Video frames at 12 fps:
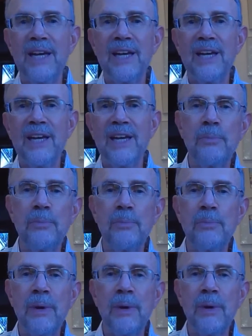the
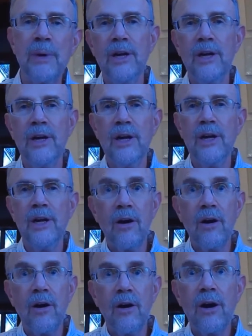problem in this
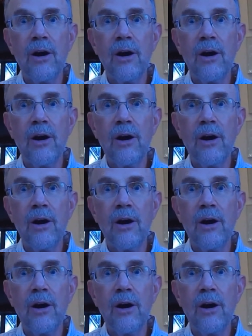manner,